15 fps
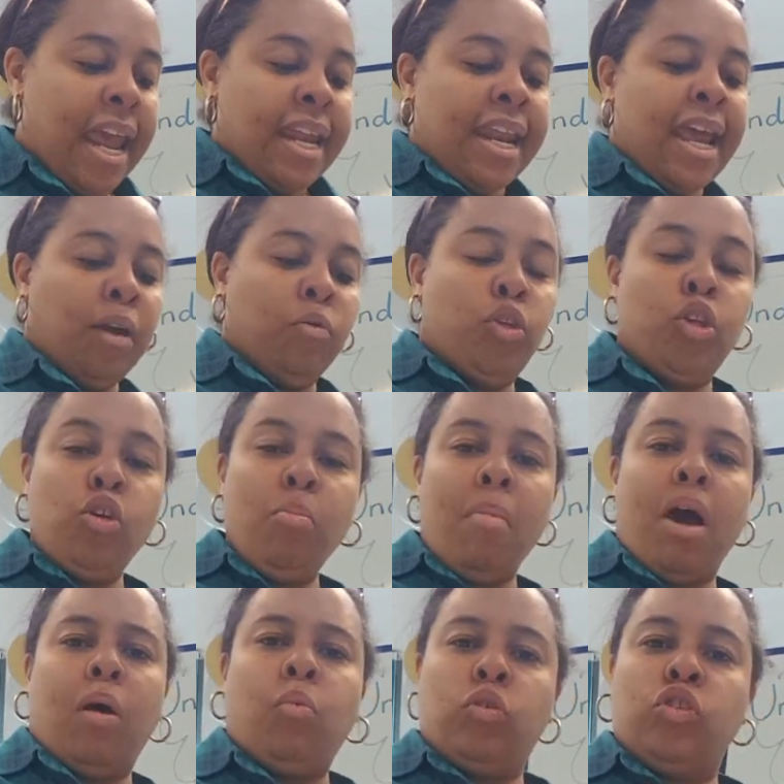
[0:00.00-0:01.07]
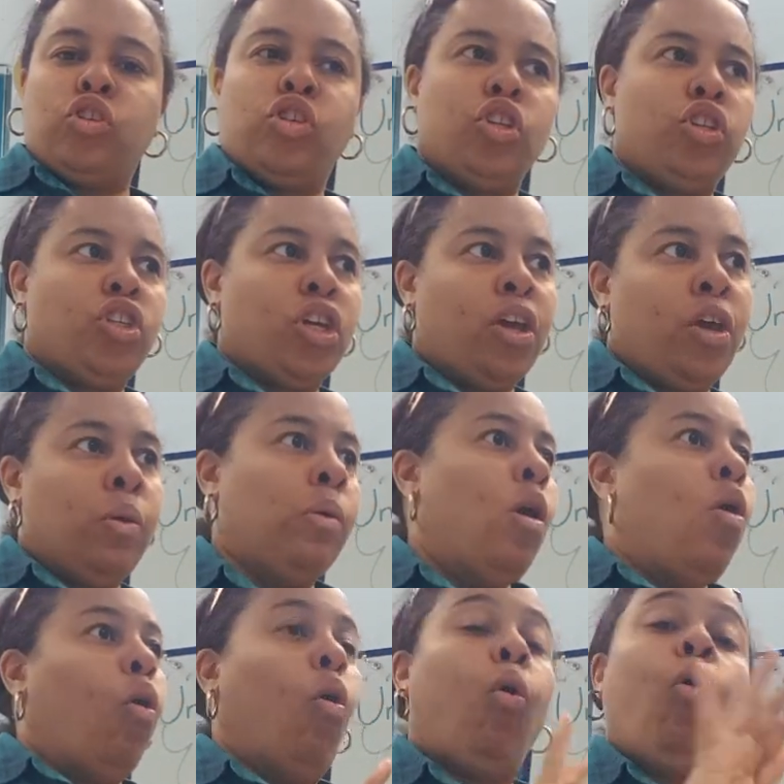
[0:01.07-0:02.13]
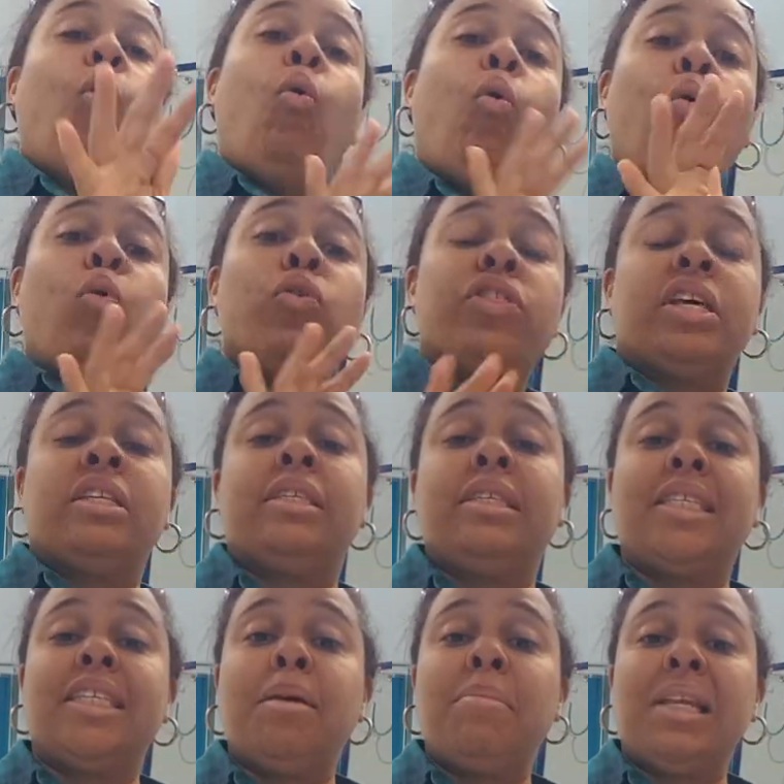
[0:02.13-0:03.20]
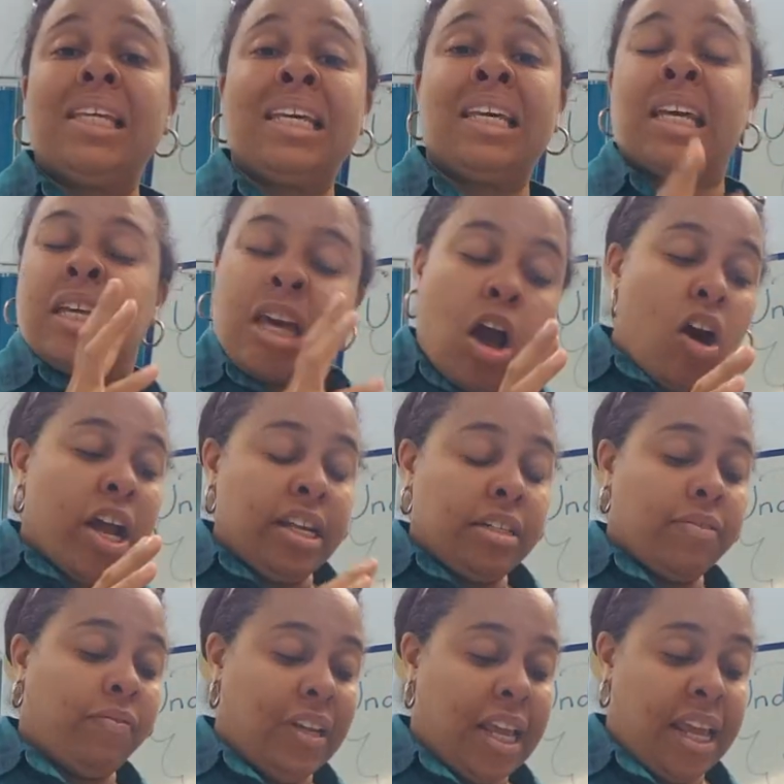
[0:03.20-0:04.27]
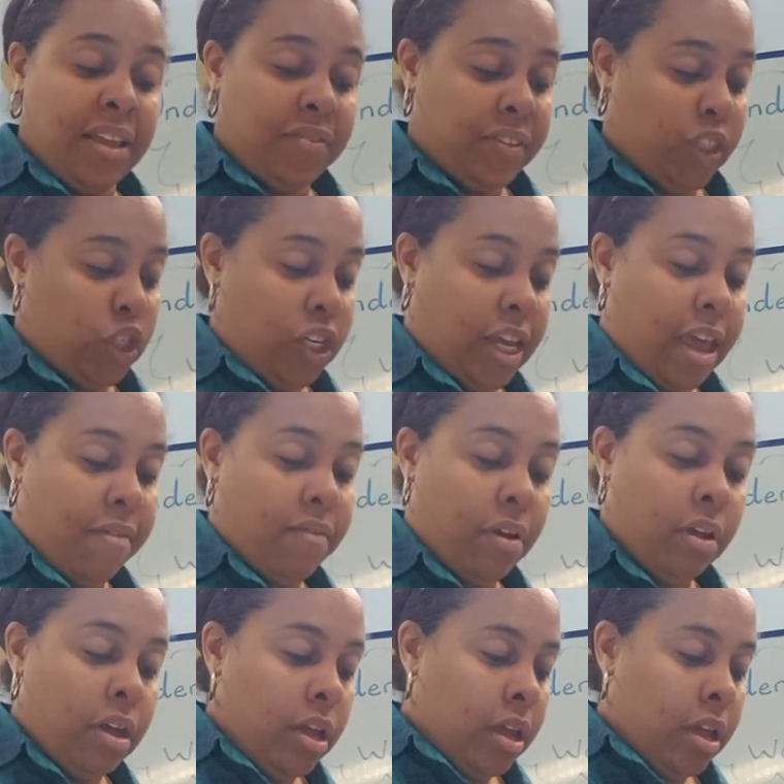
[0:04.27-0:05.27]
Now, you might want to do all the similar kind of leaves together.